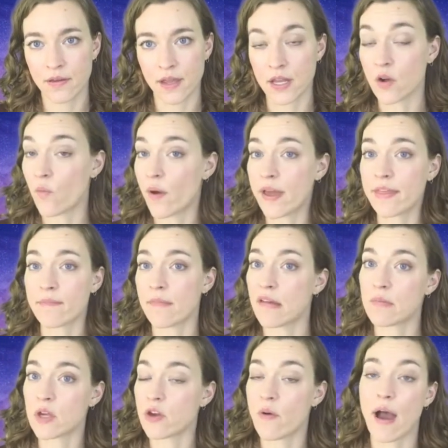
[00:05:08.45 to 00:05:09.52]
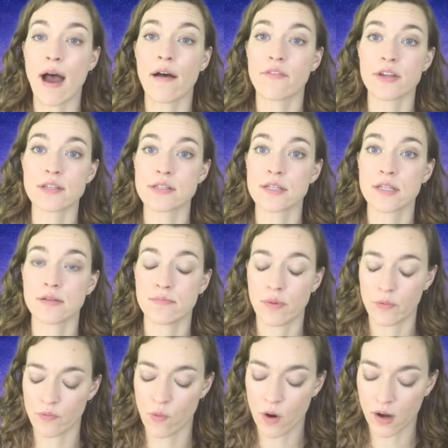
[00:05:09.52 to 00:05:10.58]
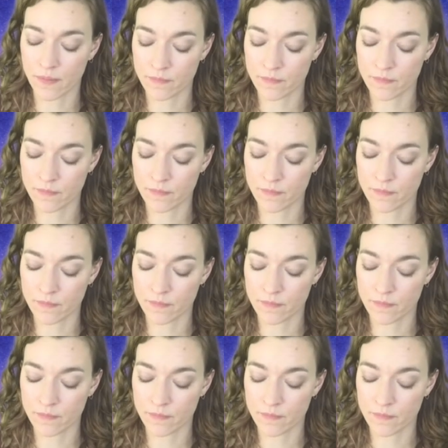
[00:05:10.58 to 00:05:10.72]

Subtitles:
in a way that maybe you haven't before.